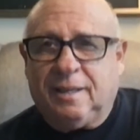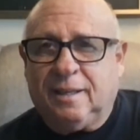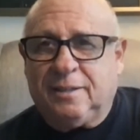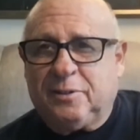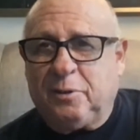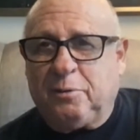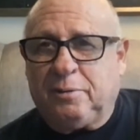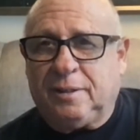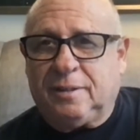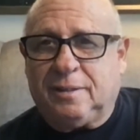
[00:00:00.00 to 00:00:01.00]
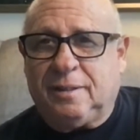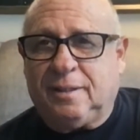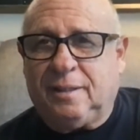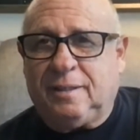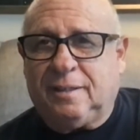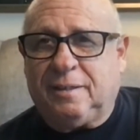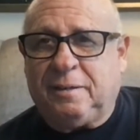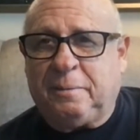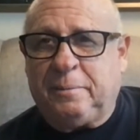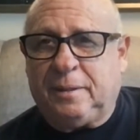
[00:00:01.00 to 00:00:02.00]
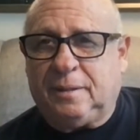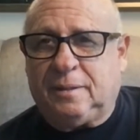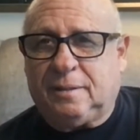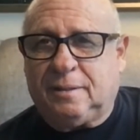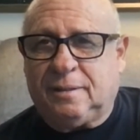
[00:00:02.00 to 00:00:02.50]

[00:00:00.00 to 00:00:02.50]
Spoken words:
So let's see, comments.